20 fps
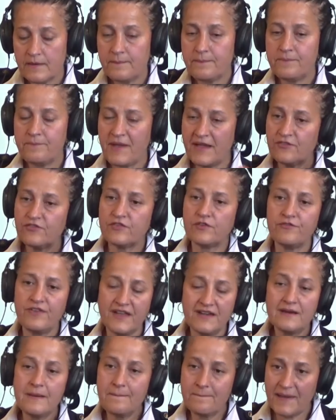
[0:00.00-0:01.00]

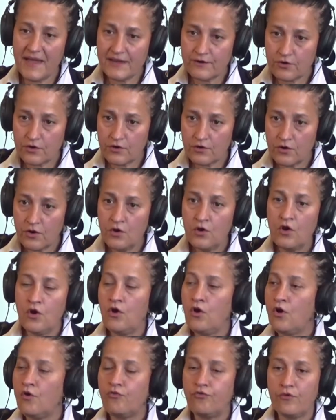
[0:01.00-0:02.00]
Pennsylvania better
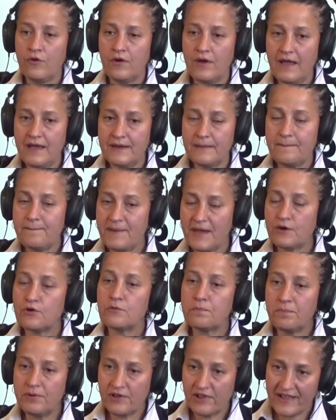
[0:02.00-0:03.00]
and a better
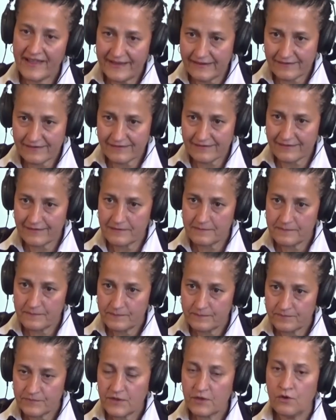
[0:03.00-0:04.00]
place
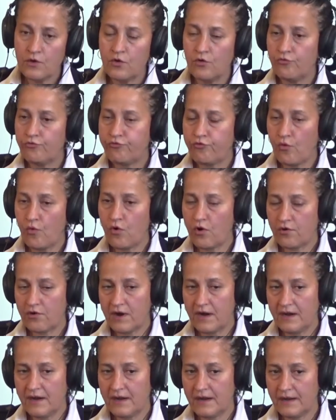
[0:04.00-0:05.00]
for
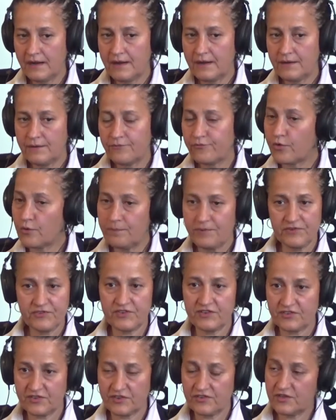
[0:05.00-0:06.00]

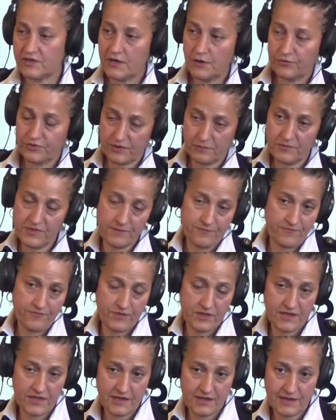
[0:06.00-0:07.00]
businesses. Some of
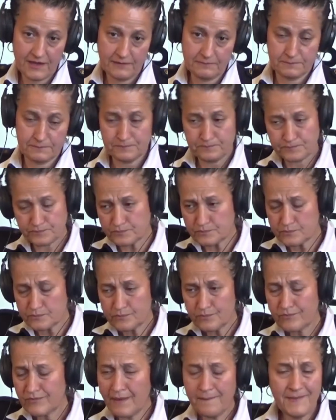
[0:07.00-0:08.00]
the
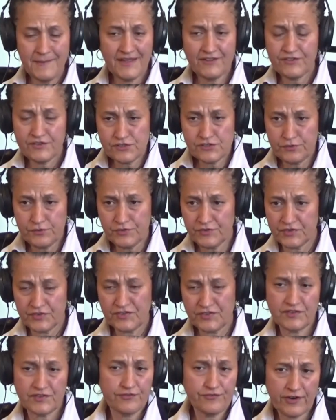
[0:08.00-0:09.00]
Massachusetts
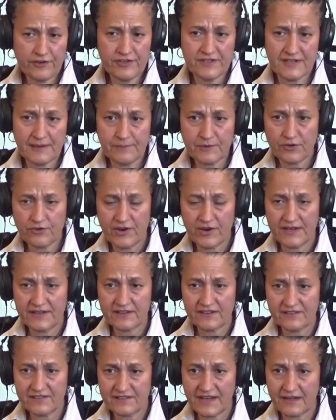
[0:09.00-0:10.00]
is a very democratic
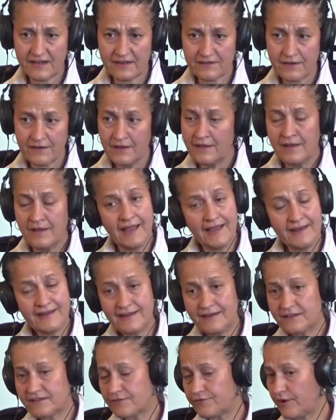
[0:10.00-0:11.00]
state, And
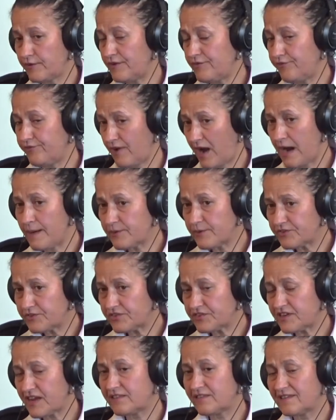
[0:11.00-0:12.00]
yet it's a very vibrant
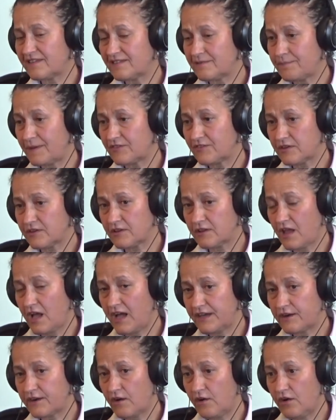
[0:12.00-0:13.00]
state that spends a
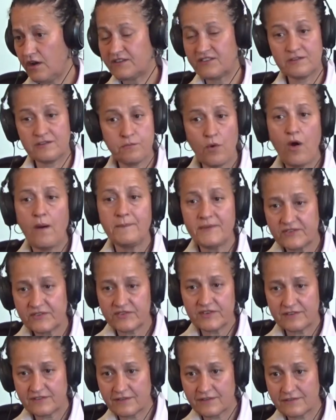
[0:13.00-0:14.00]
lot on small
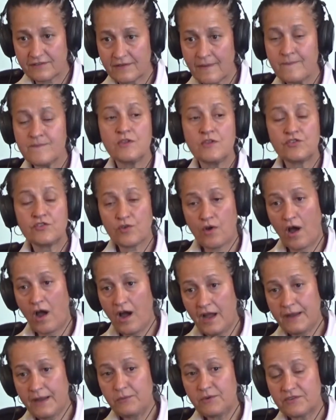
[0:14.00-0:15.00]
businesses. So
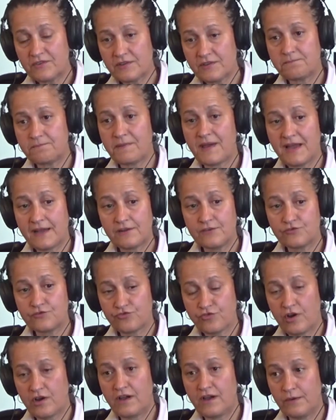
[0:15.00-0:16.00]
I would sit back and
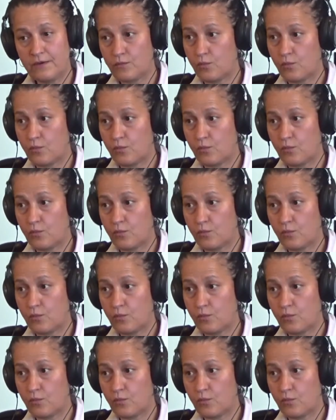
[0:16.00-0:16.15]
try and